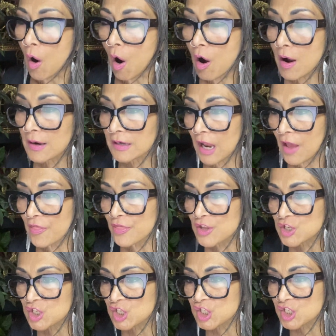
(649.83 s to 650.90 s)
On the
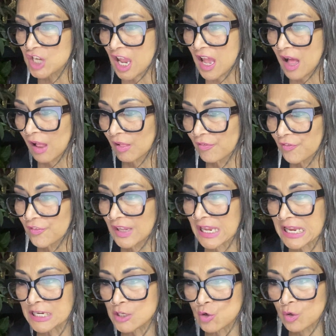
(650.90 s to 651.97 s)
shelf
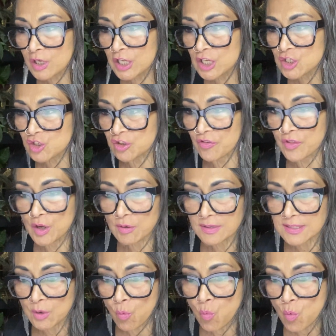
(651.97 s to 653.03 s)
in your kitchen, there
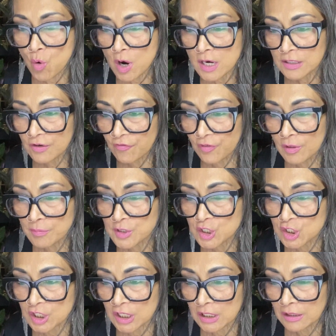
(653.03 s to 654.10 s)
is a wonderful
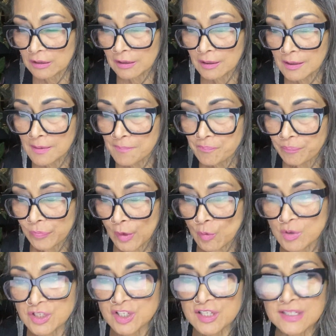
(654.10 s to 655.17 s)
machine,
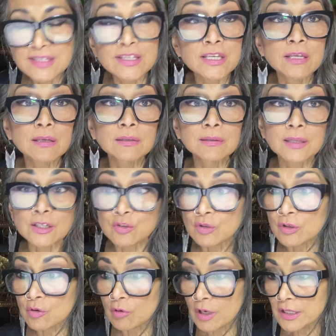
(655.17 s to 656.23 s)
which is the
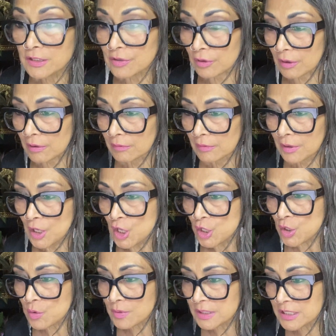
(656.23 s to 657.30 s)
electric grinder.
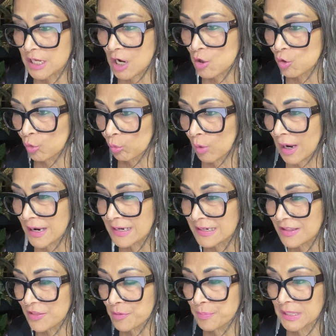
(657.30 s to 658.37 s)
You can now
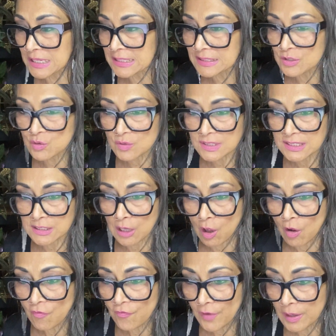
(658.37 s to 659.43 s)
grind the beans
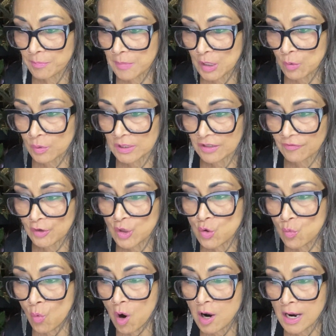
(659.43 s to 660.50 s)
yourself and make whatever you
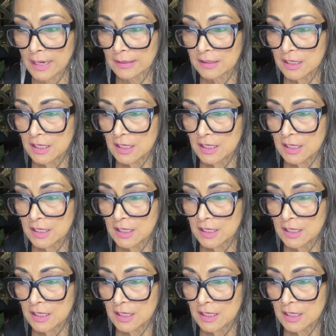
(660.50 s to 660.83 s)
want,